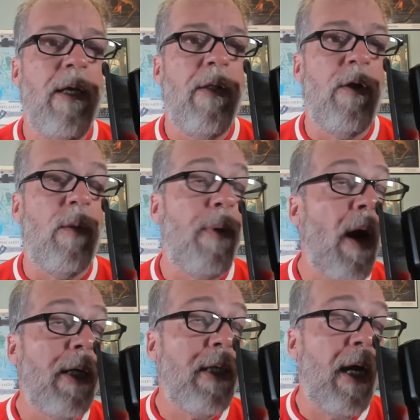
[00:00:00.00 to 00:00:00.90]
are
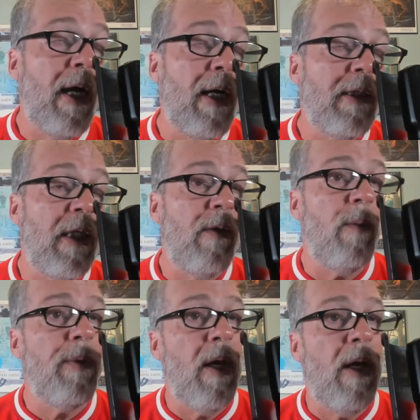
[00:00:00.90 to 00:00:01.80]
podcasts, there are
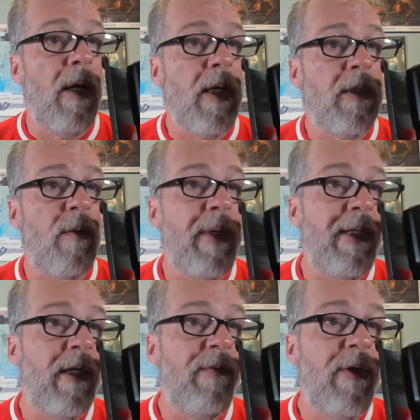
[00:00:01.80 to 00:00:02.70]
blogs, there are
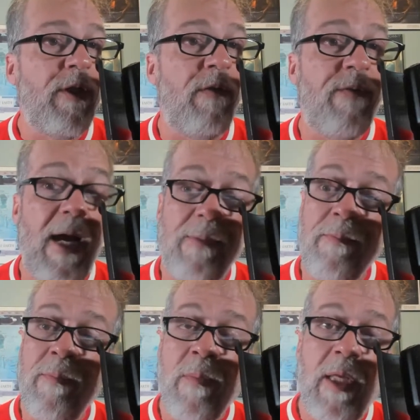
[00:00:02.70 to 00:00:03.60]
media interviews. In fact,
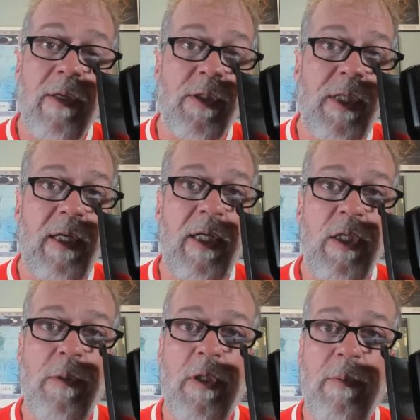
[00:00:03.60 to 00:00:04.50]
you'll see on
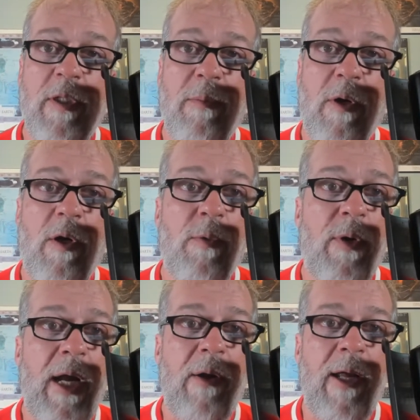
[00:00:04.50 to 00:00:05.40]
YouTube tomorrow,
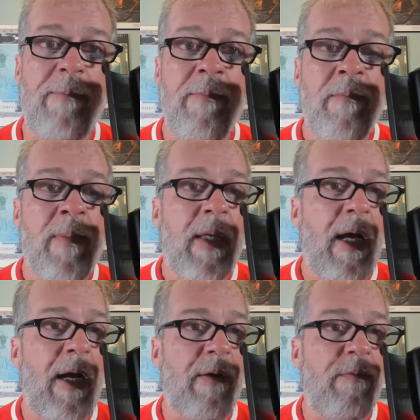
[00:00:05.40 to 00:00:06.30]
we're airing
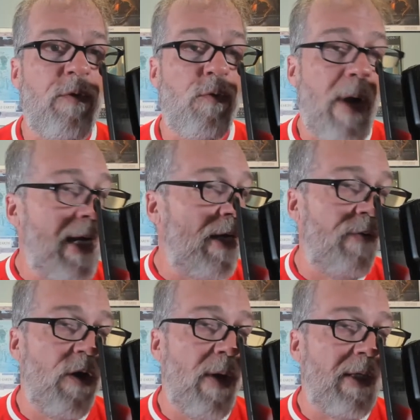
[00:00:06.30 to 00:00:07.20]
a great
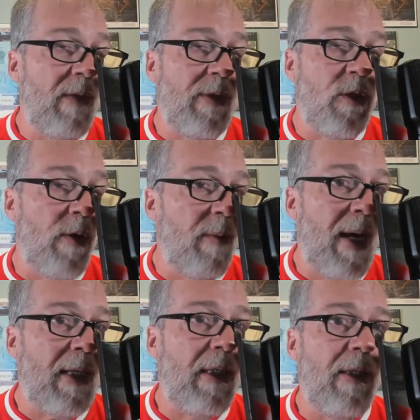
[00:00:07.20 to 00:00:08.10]
interview I did with Tony
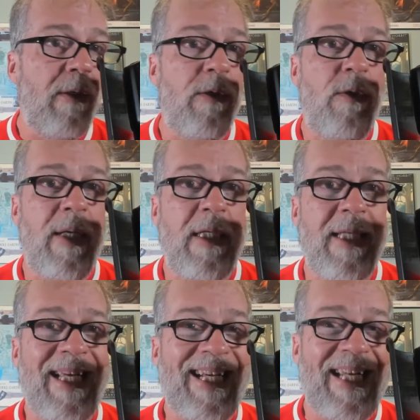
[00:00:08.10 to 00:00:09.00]
McAleer, who is
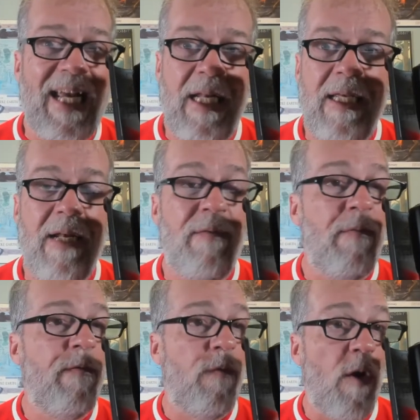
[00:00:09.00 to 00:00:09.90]
a Canadian
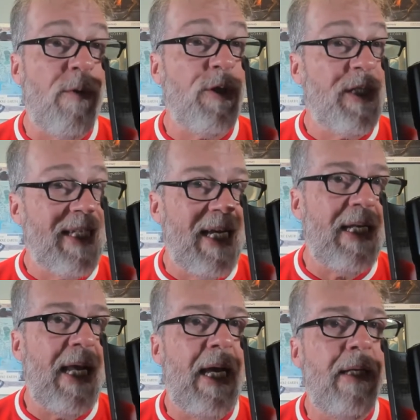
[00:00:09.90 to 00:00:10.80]
former
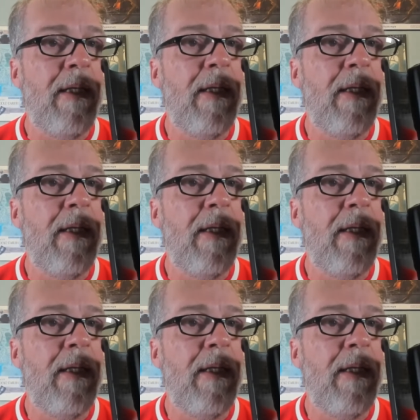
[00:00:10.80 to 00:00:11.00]
skinhead,